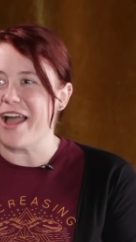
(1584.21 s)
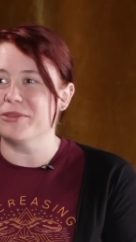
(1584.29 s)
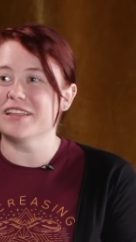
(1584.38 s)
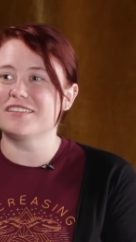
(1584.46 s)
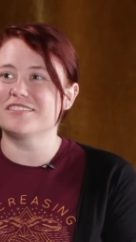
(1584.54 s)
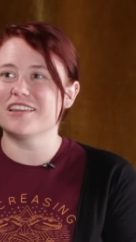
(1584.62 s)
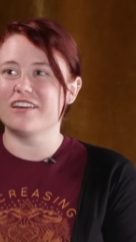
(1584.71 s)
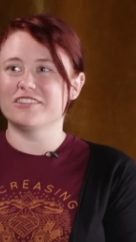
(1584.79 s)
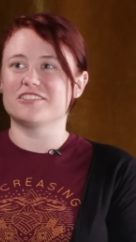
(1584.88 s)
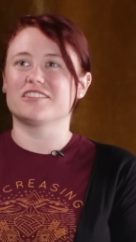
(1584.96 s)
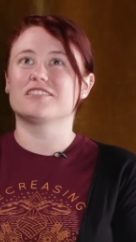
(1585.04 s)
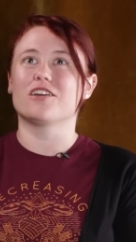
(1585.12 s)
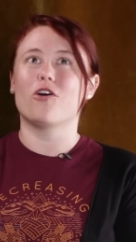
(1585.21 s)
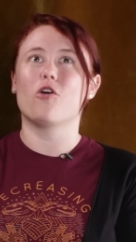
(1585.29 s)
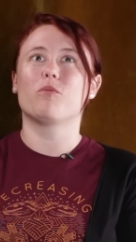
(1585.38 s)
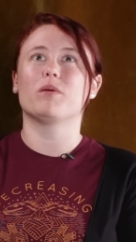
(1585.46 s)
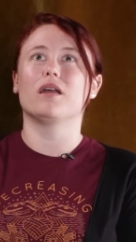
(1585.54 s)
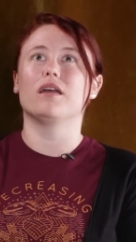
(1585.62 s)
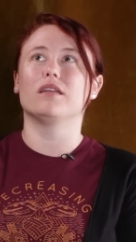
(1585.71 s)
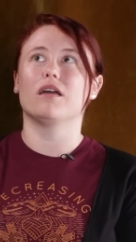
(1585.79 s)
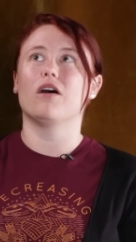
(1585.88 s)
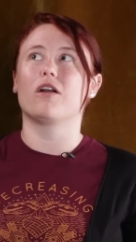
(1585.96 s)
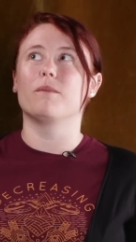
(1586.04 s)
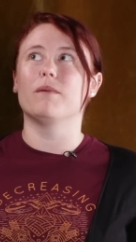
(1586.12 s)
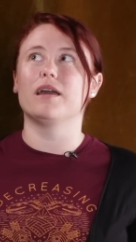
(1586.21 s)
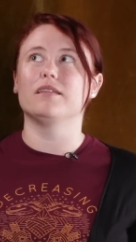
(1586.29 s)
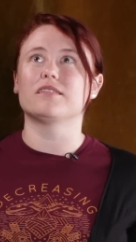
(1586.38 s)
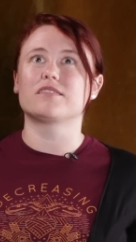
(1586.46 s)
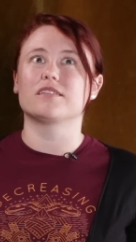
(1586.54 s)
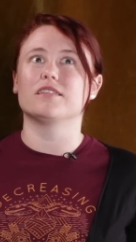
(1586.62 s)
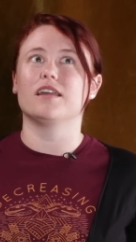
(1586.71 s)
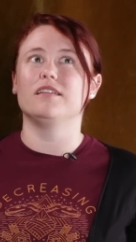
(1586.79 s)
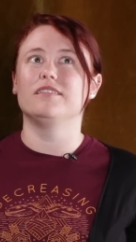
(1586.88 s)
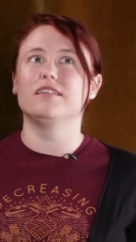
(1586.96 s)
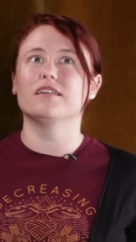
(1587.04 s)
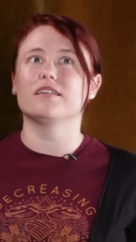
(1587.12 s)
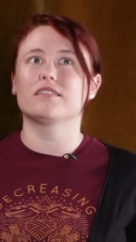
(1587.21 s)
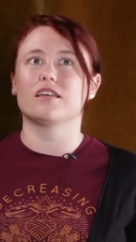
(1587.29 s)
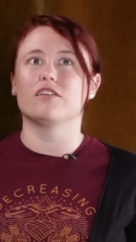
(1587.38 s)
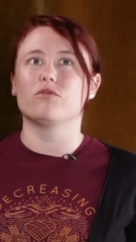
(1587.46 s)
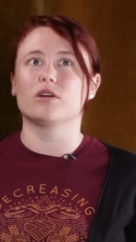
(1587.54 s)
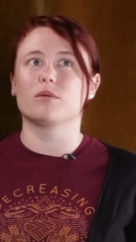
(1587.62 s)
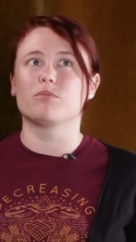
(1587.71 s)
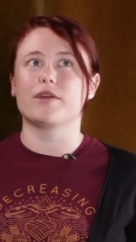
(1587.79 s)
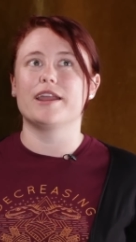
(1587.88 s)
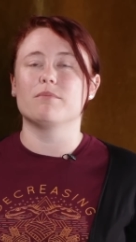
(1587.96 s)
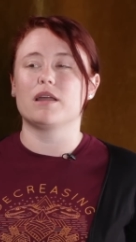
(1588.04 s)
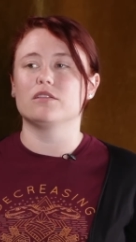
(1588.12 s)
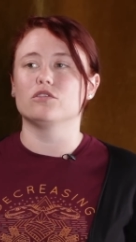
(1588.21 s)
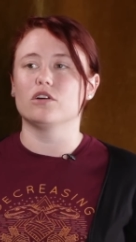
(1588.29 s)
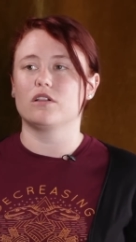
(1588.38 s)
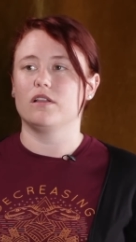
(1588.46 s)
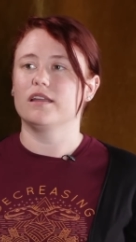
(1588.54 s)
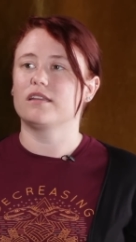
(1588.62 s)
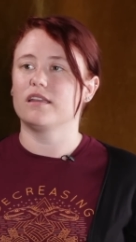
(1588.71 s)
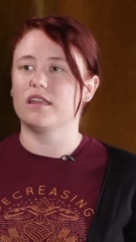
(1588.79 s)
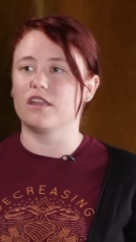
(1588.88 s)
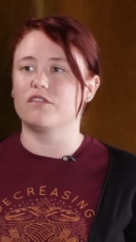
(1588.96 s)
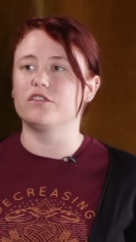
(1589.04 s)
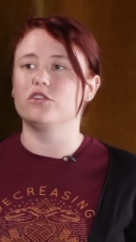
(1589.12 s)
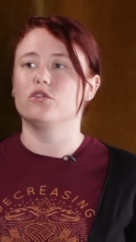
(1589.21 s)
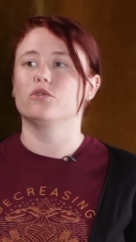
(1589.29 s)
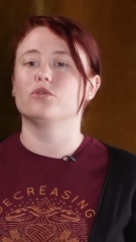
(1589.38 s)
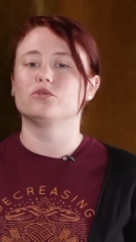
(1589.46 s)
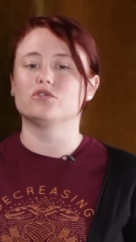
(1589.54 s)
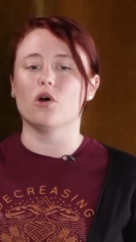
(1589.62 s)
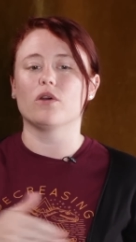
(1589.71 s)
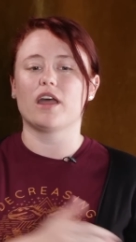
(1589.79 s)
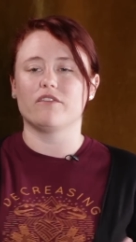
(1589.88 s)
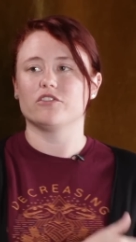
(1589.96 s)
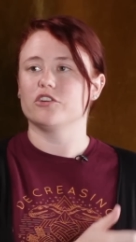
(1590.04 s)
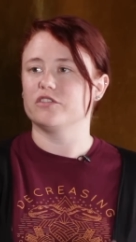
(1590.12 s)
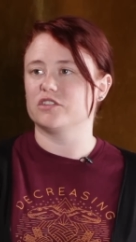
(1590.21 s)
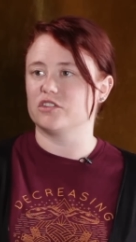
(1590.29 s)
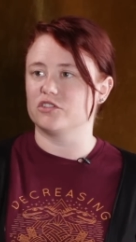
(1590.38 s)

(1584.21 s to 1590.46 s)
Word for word: I would like to challenge us to open our minds to the ideas of what a brain might look like if you don't have nervous